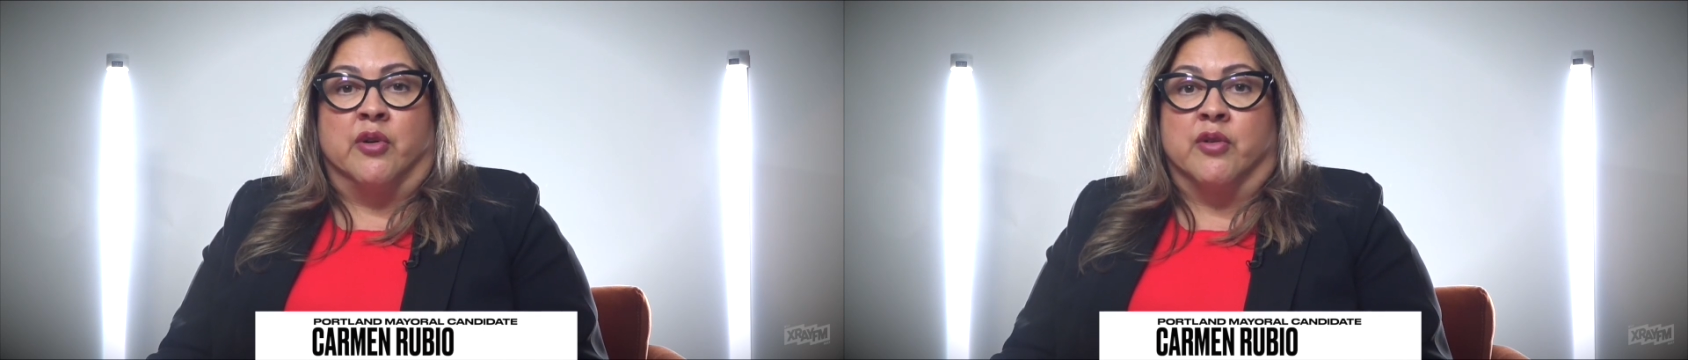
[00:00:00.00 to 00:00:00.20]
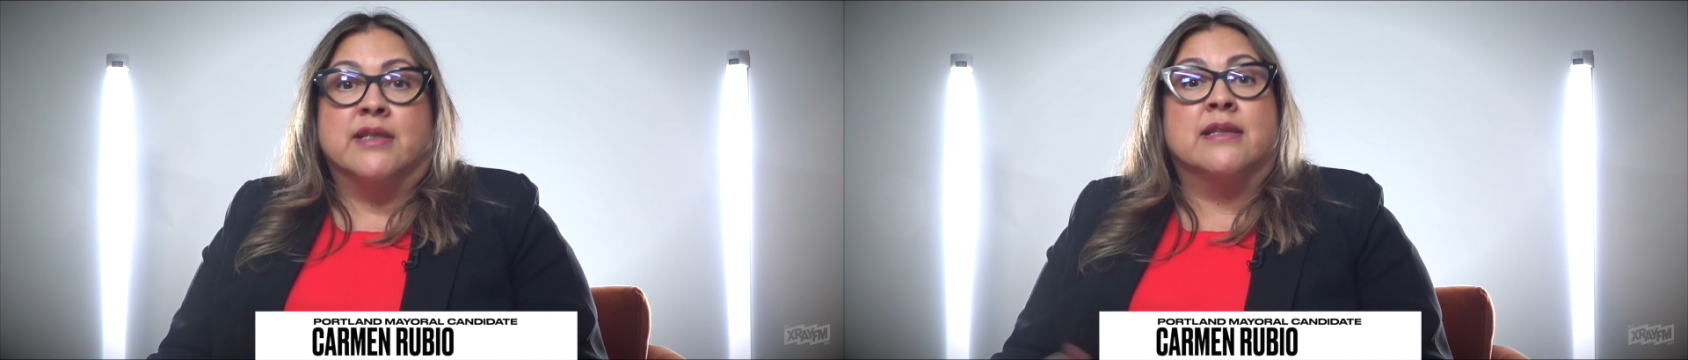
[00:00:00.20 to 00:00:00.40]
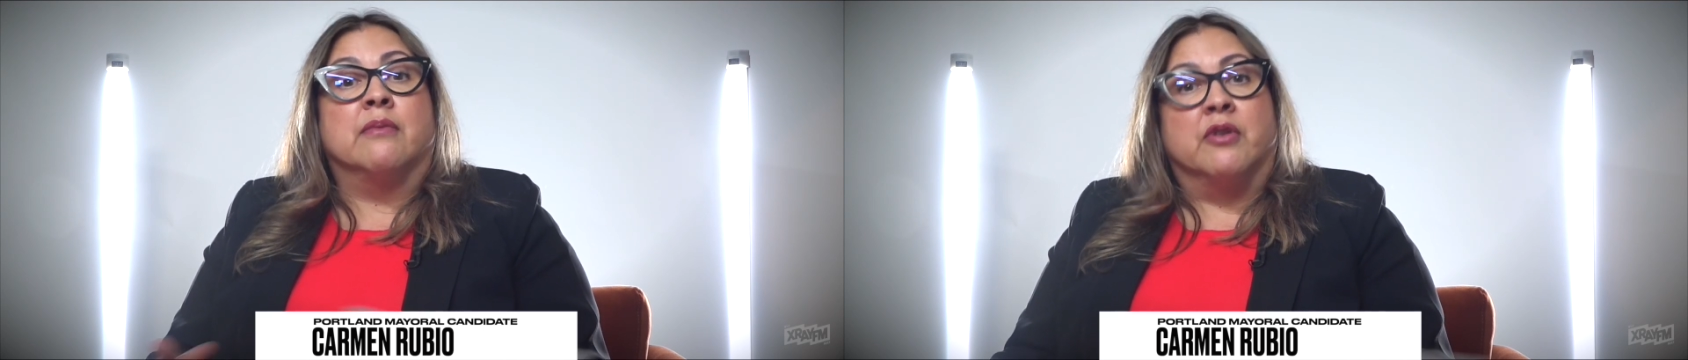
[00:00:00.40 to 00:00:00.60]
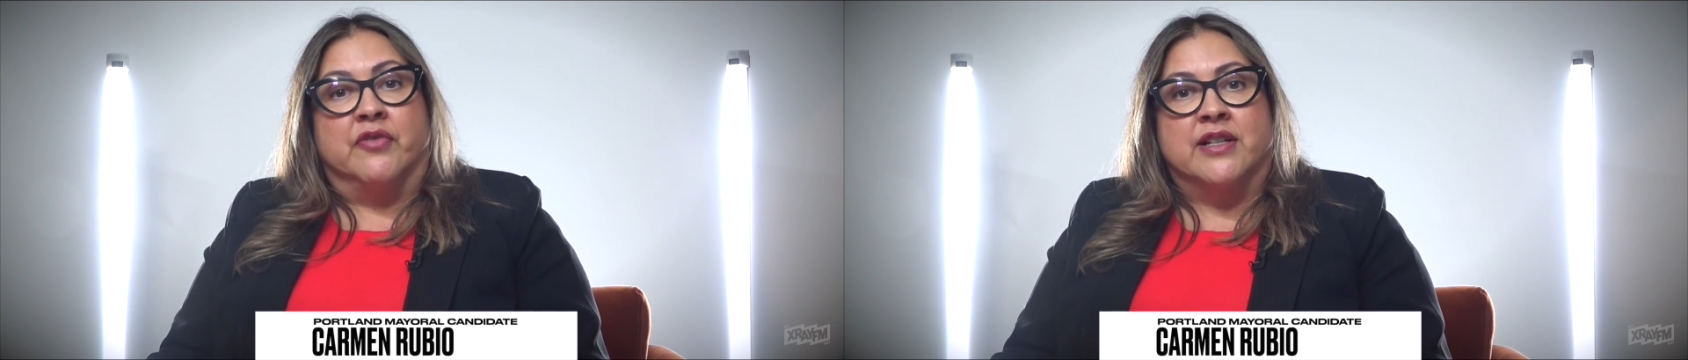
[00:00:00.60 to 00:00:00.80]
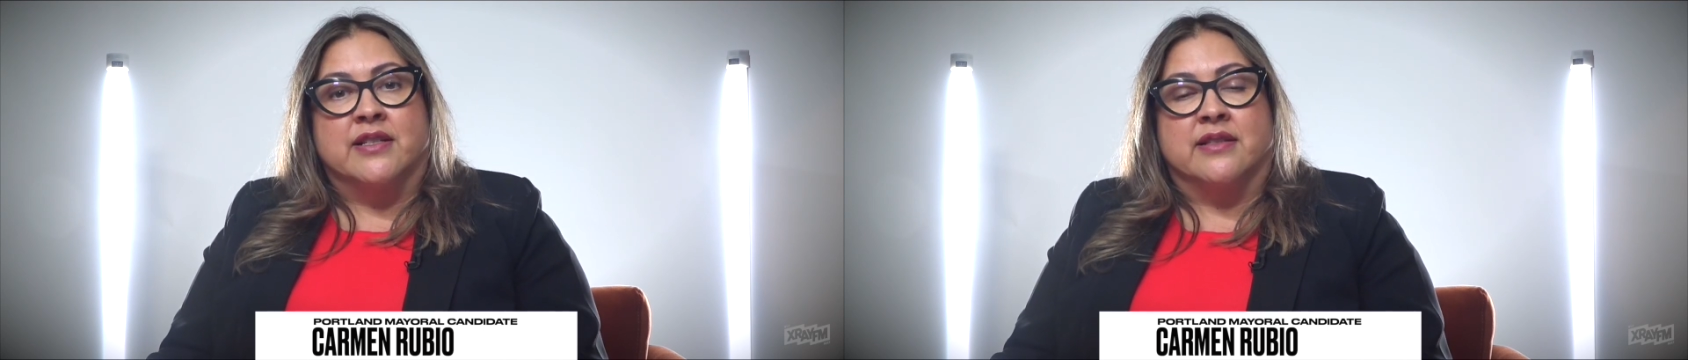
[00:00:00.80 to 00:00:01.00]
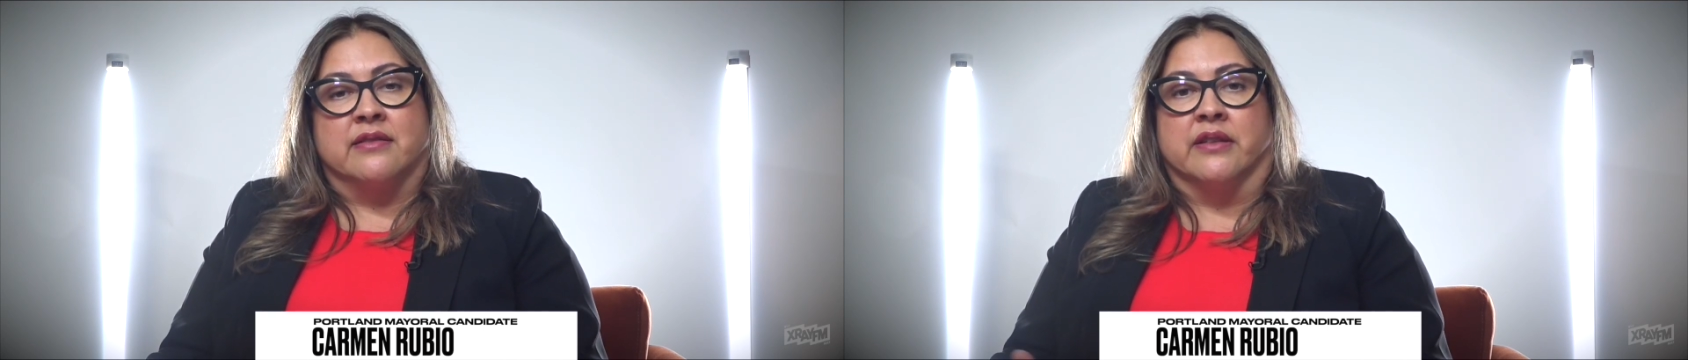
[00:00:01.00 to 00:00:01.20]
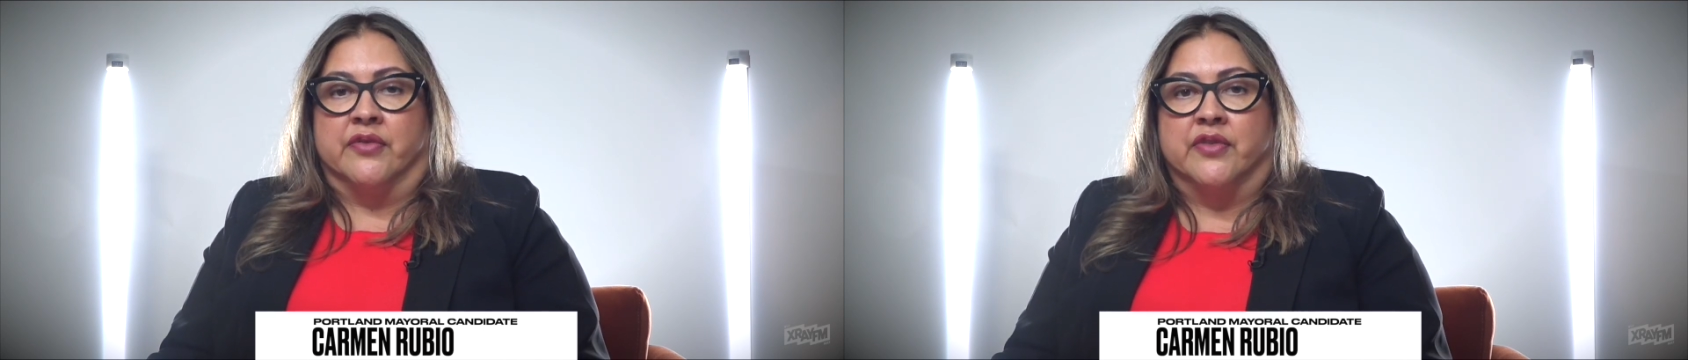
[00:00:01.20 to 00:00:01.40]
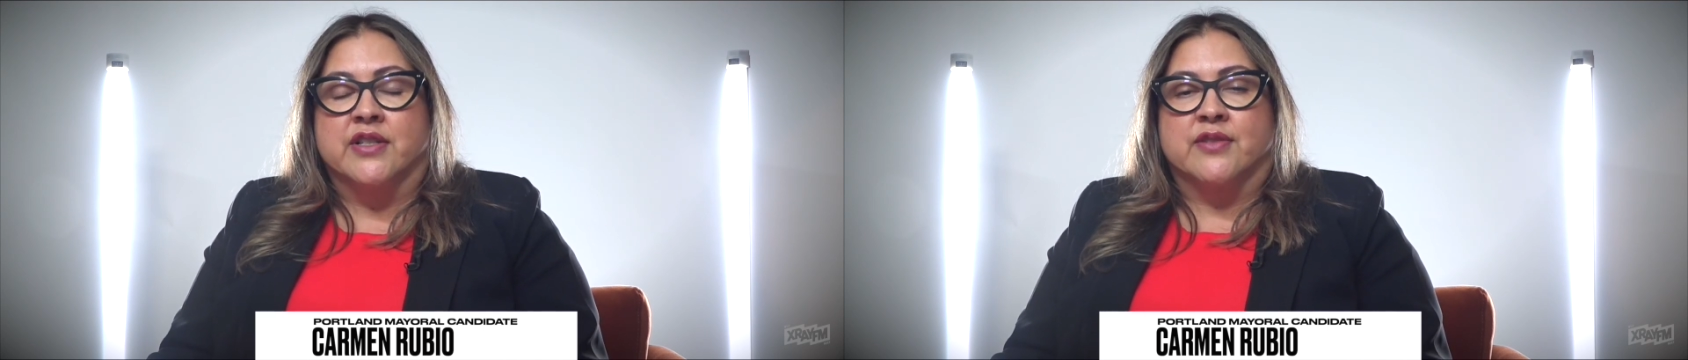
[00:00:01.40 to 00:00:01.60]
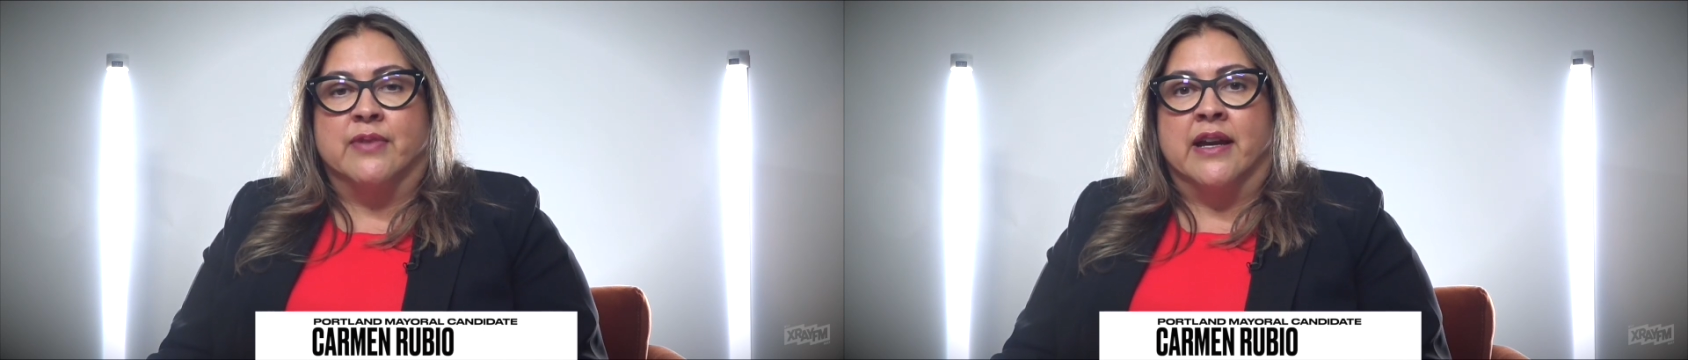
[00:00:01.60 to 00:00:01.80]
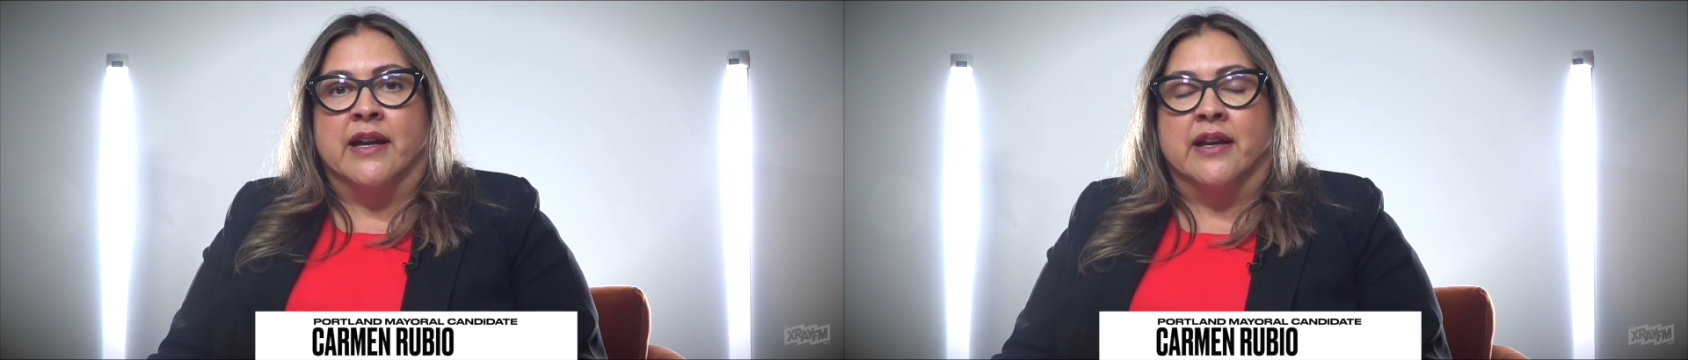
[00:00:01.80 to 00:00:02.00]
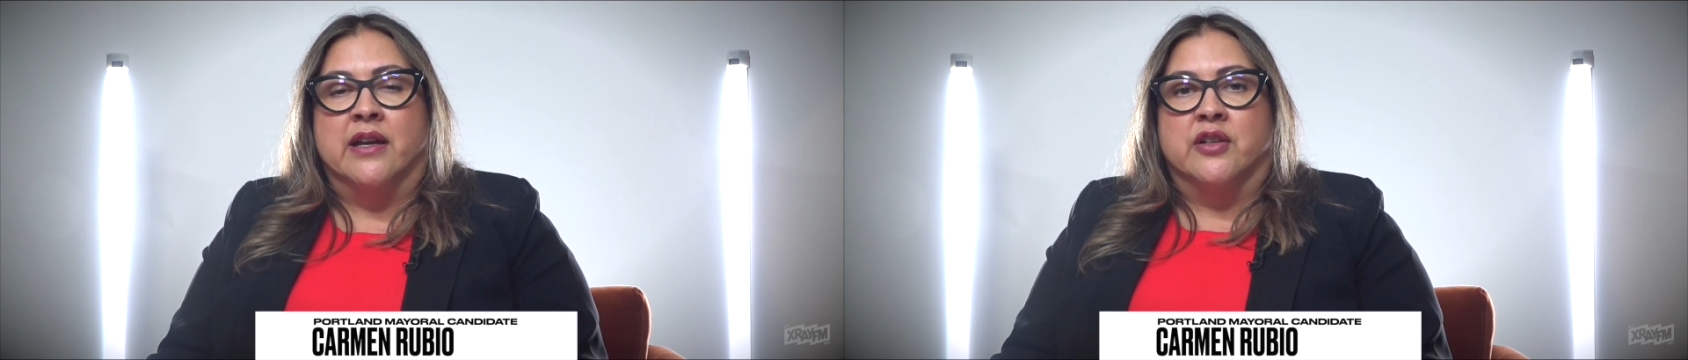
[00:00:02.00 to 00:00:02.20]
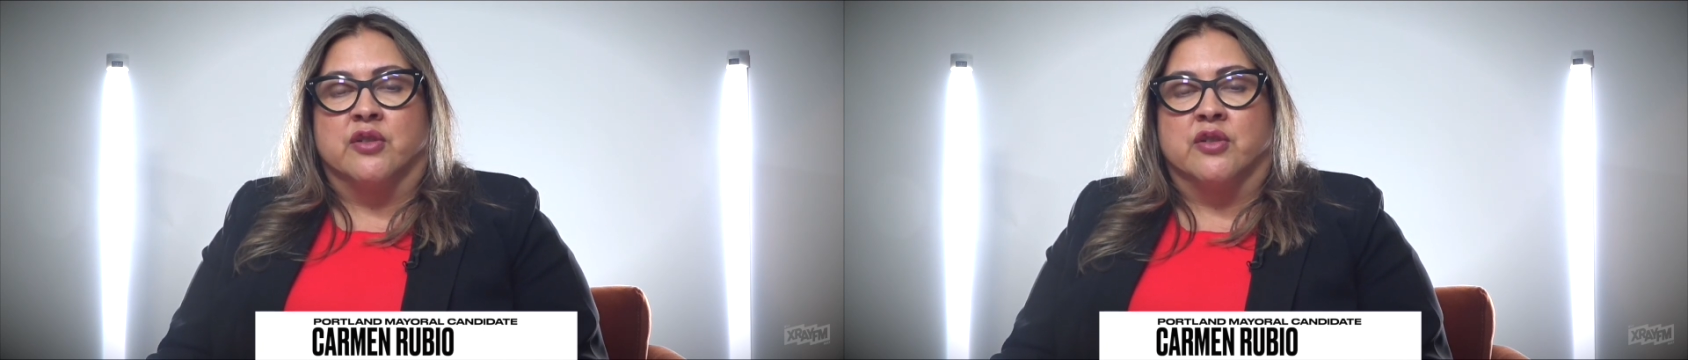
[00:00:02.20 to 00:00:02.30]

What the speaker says: or some of us live this way,